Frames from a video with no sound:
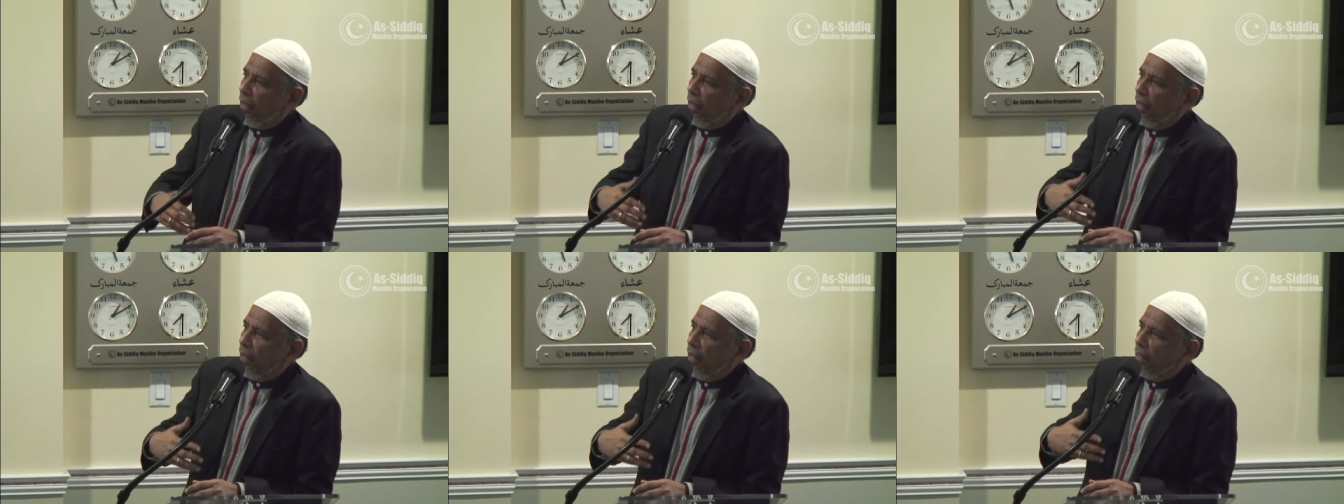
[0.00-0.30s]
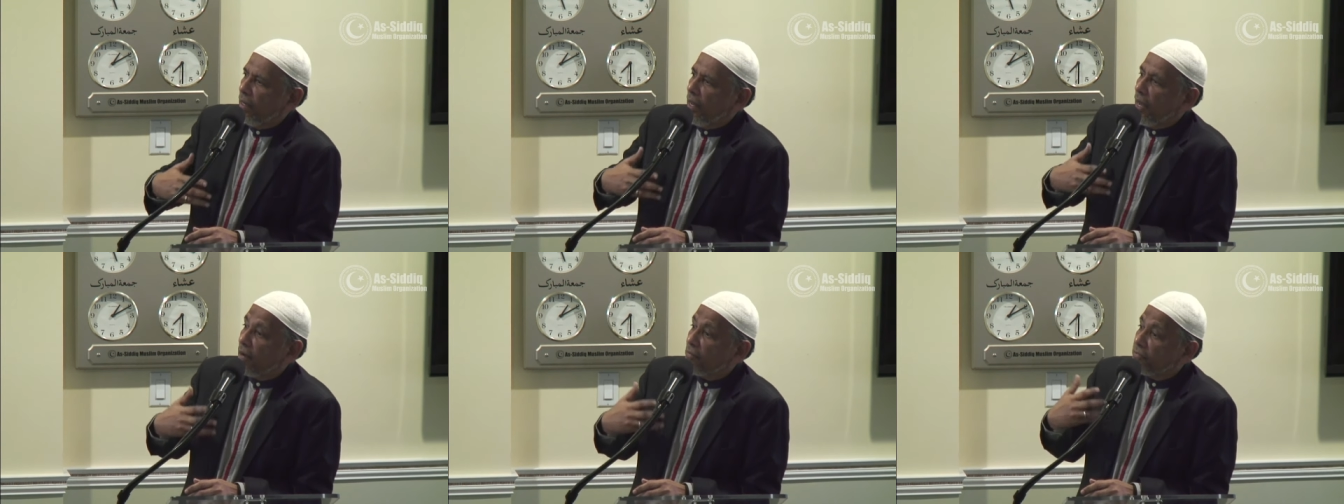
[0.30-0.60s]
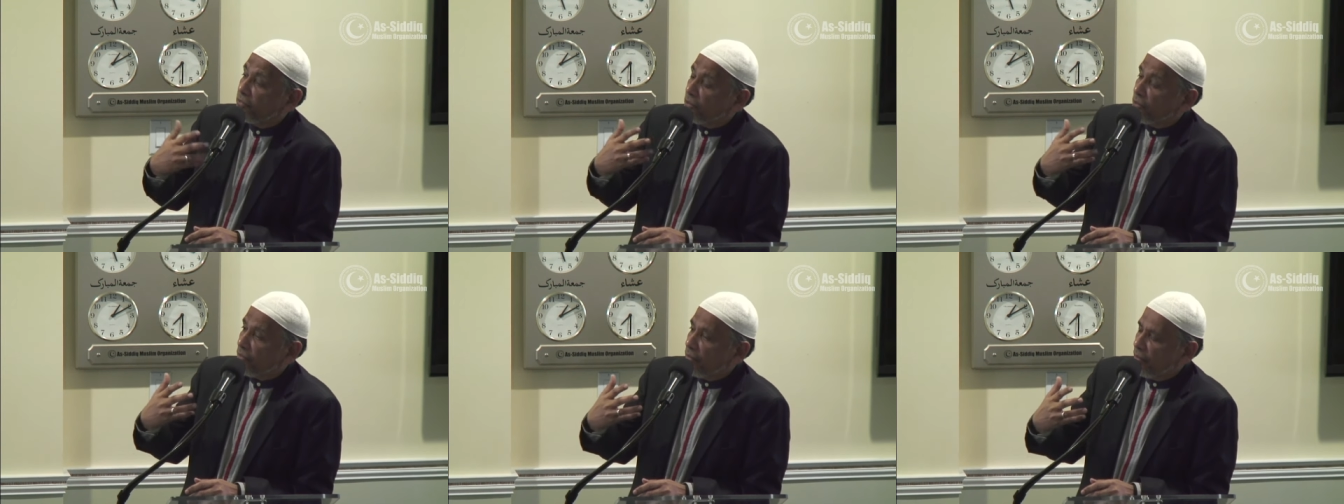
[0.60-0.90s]
And
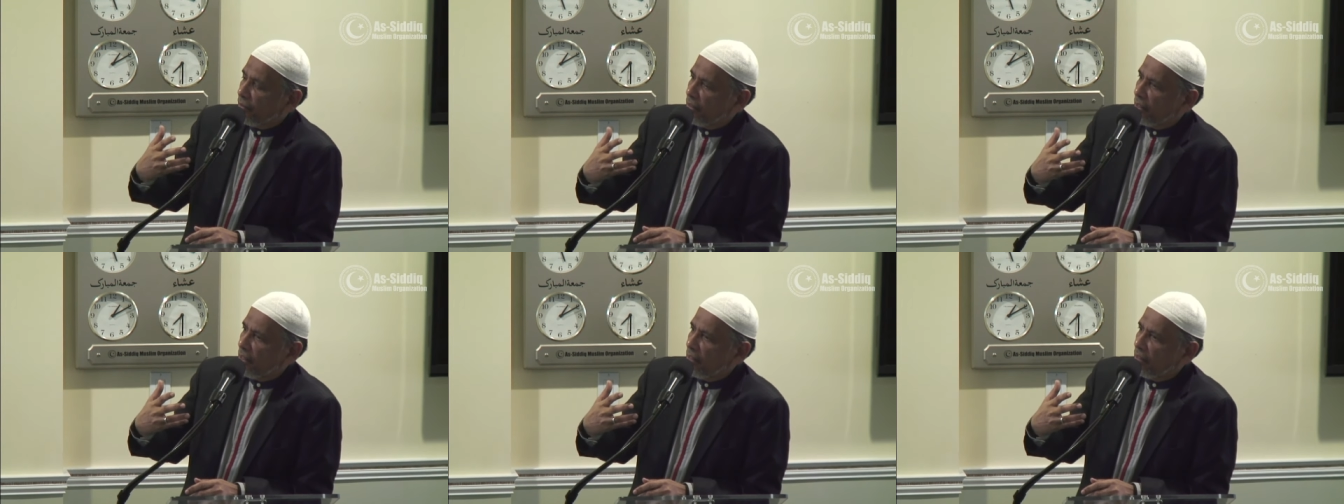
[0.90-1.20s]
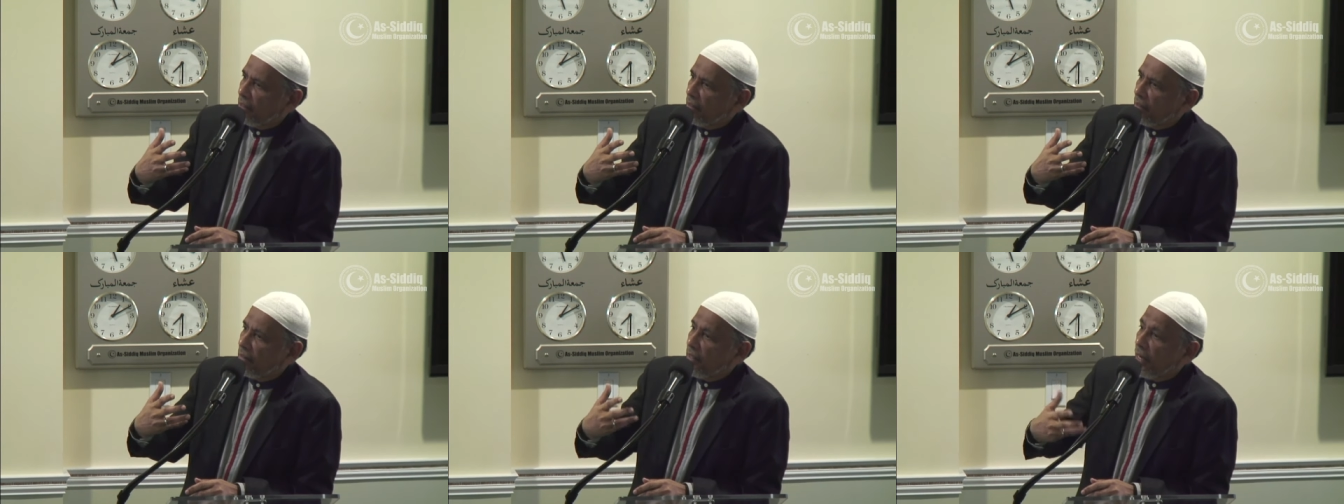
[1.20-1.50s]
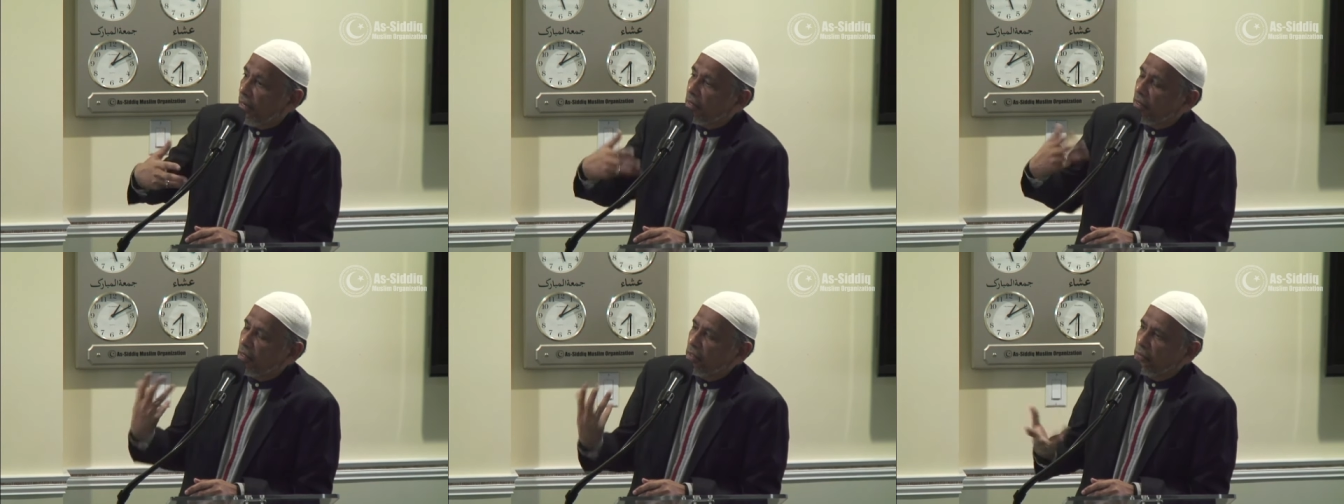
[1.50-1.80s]
after
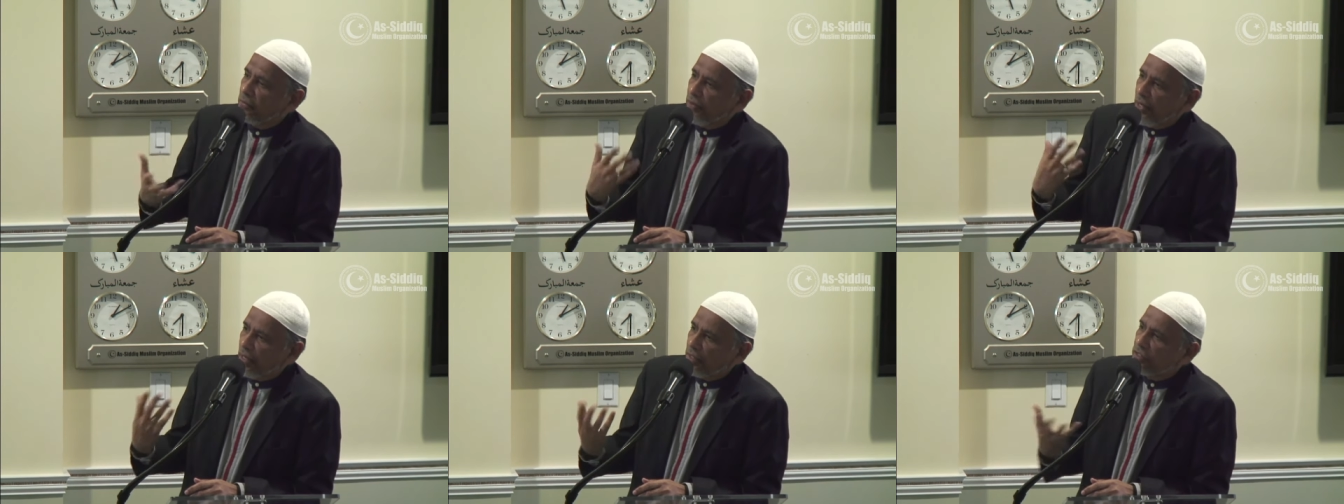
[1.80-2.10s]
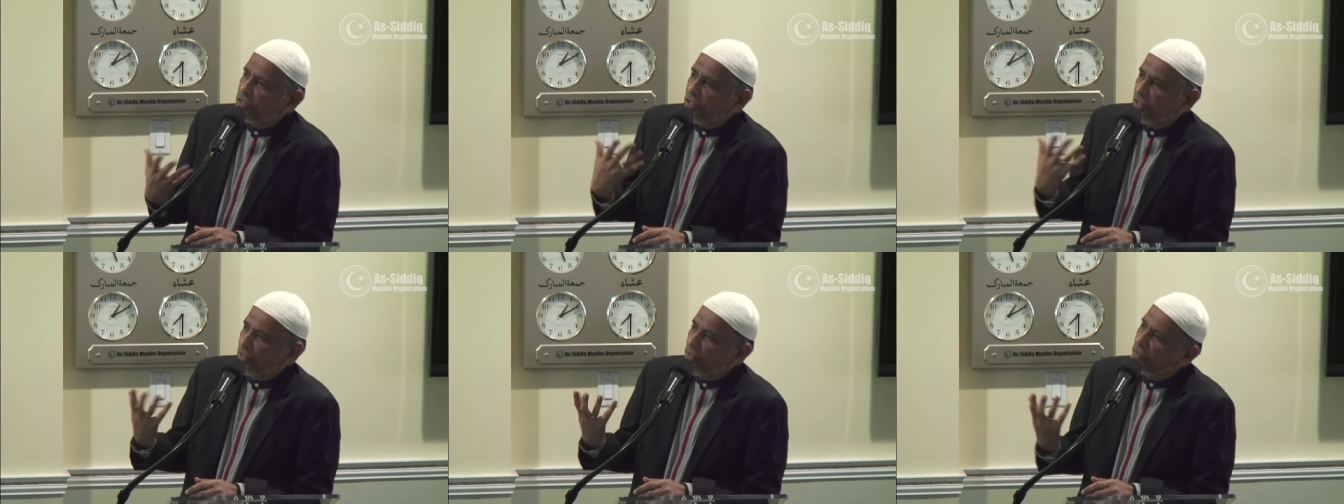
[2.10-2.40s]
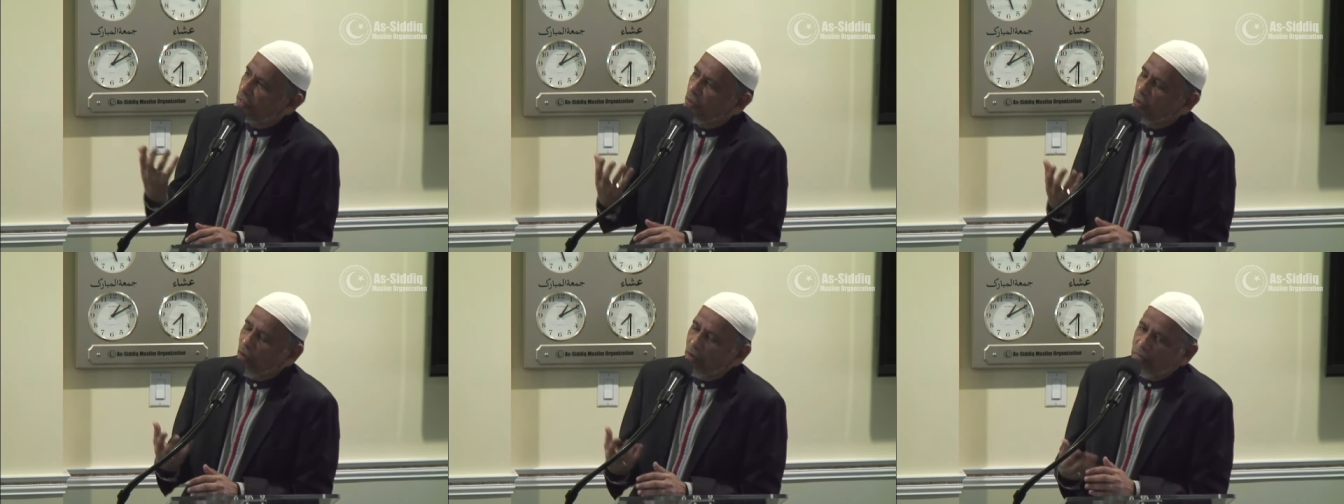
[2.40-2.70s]
declaration